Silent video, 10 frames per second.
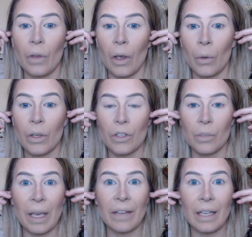So it's
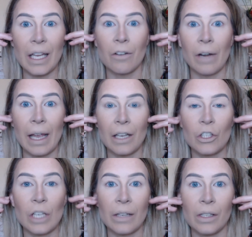just basically
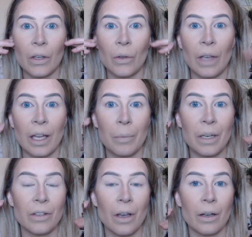creating shadows and a
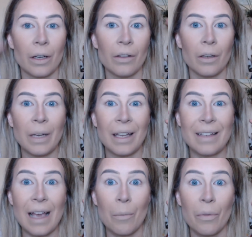bit of darkness and a bit
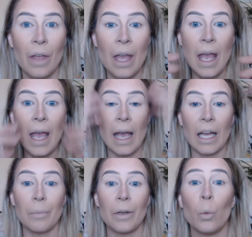of depth
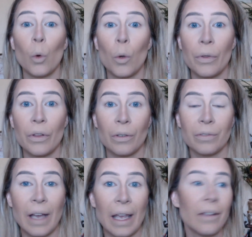and a bit of warmth to your
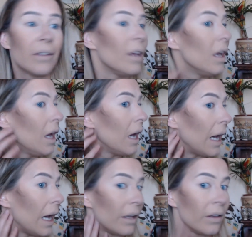face.
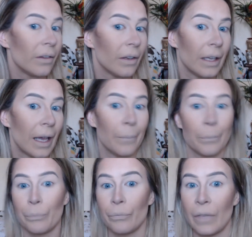And yeah,
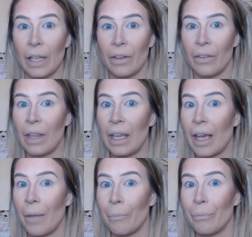this is
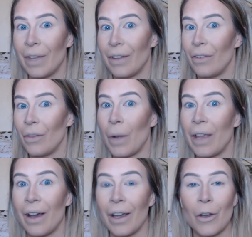the
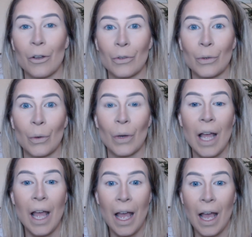way that I contour.